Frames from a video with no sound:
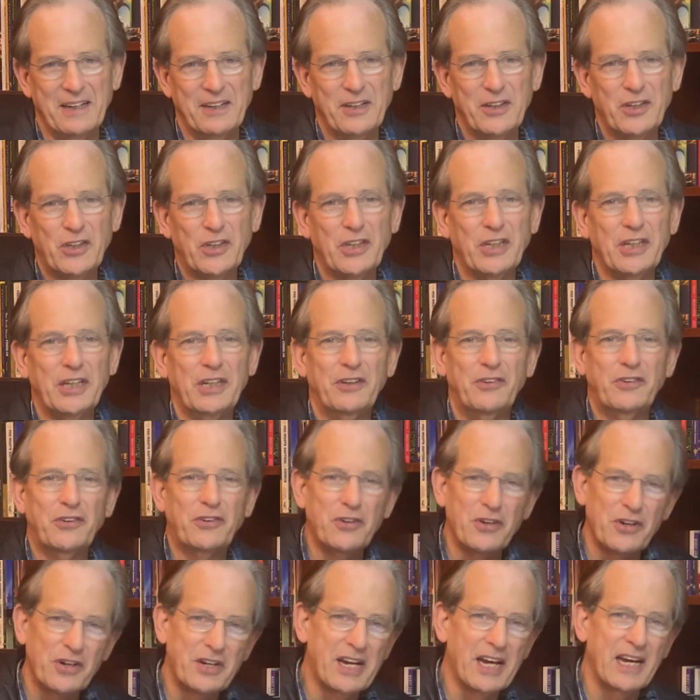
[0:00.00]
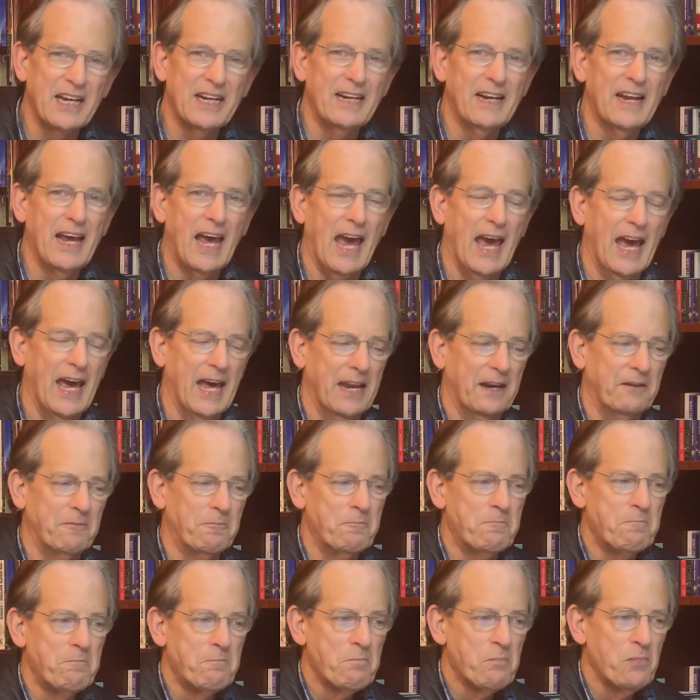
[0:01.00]
She took it and
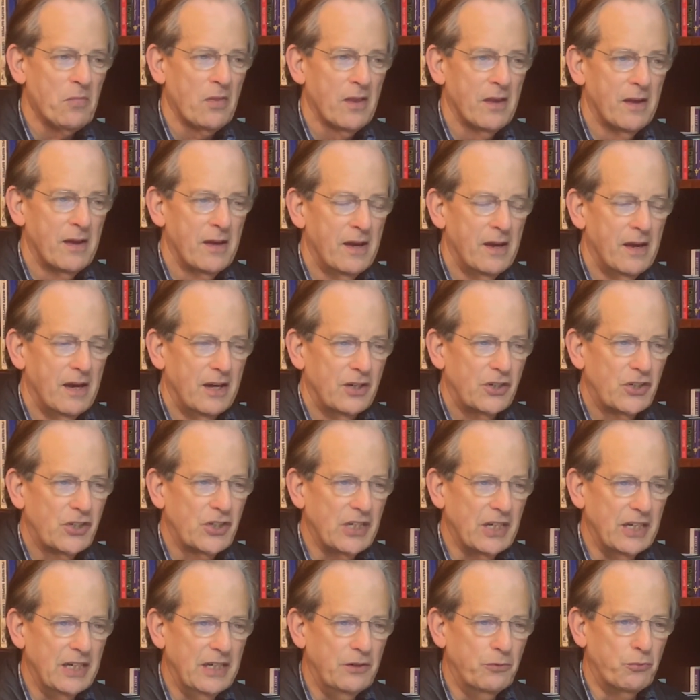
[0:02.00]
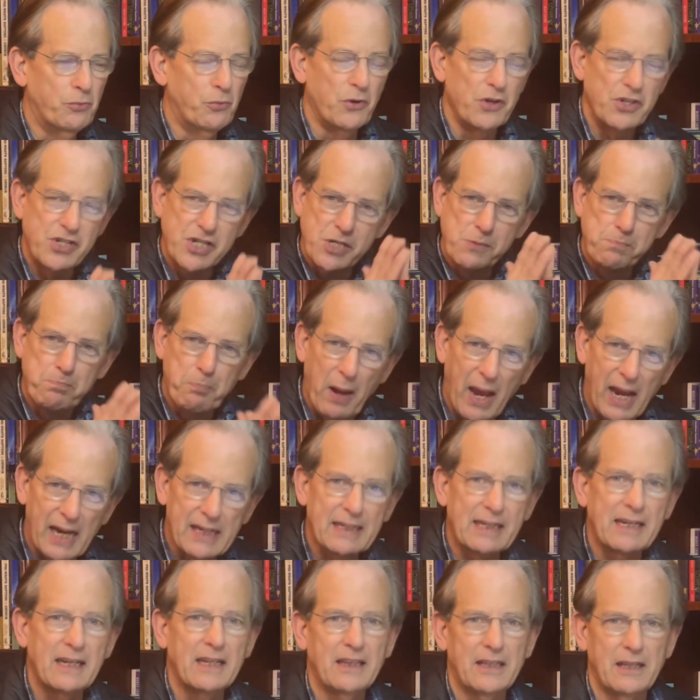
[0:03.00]
she
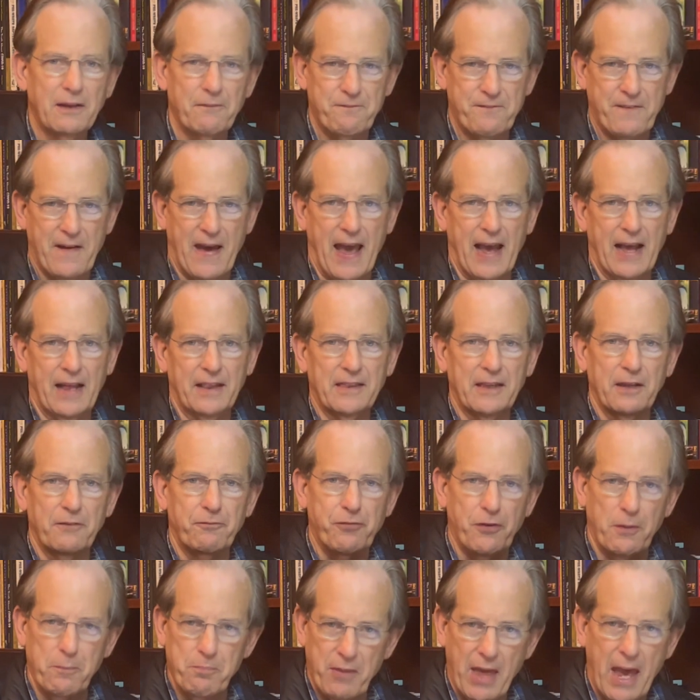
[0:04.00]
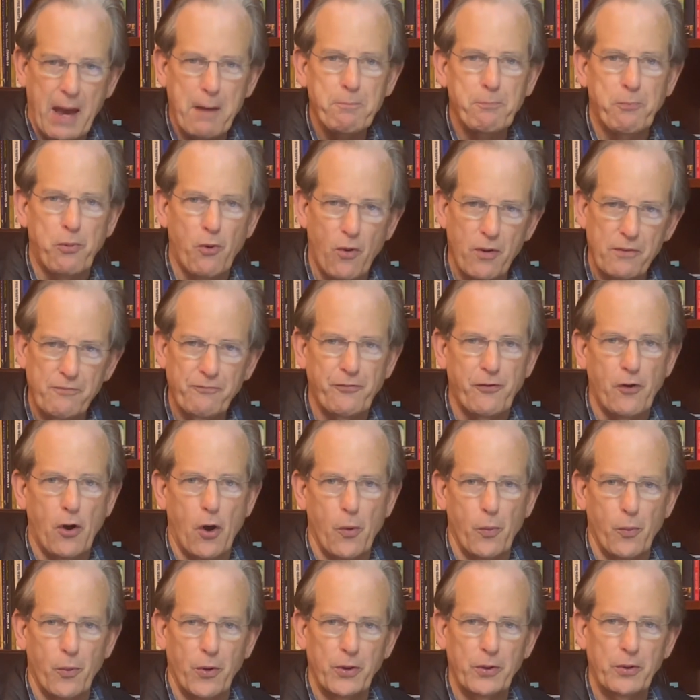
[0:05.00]
respected the fact that from that point
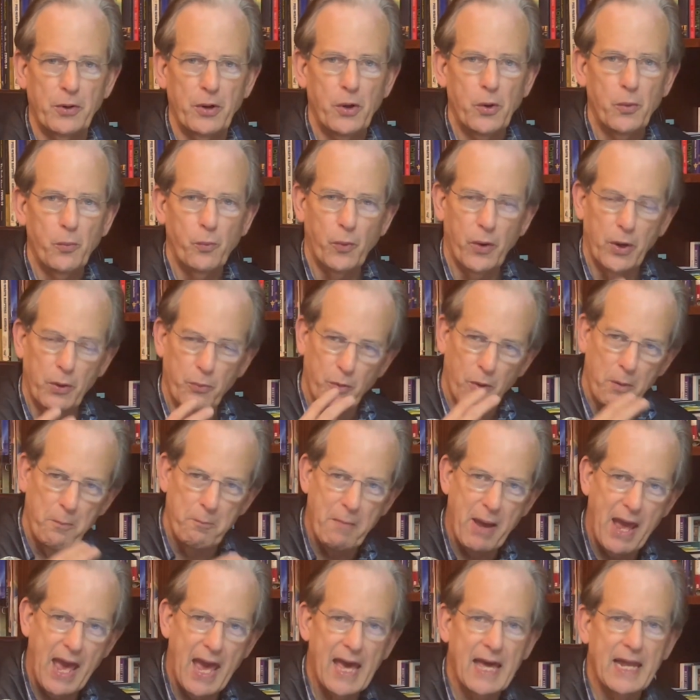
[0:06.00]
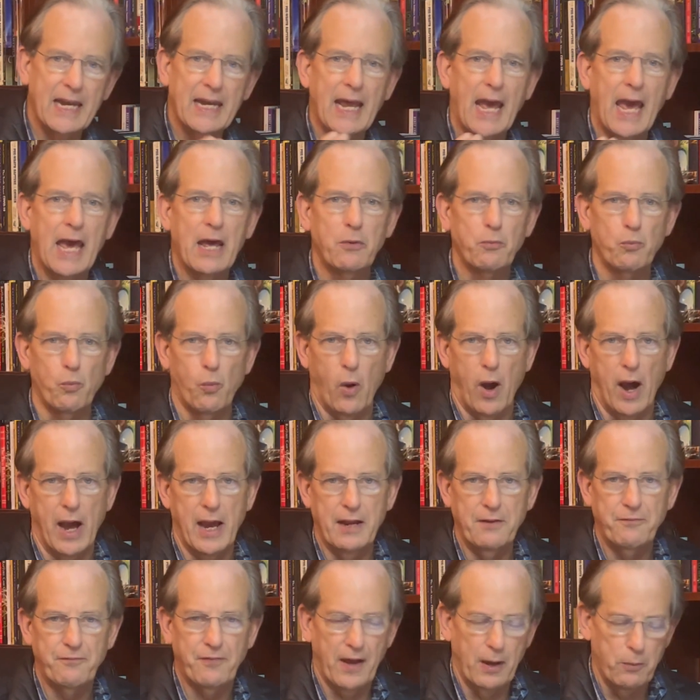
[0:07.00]
forward, we were man and
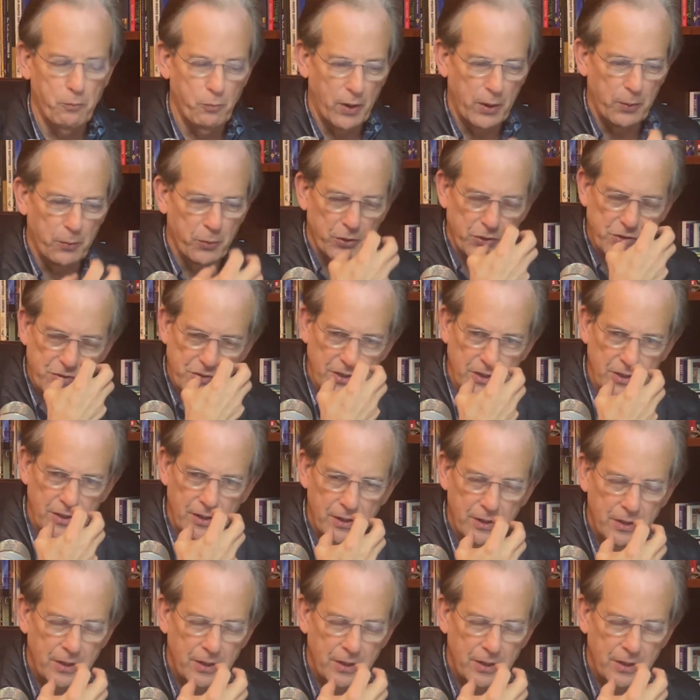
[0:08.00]
wife, and we were to,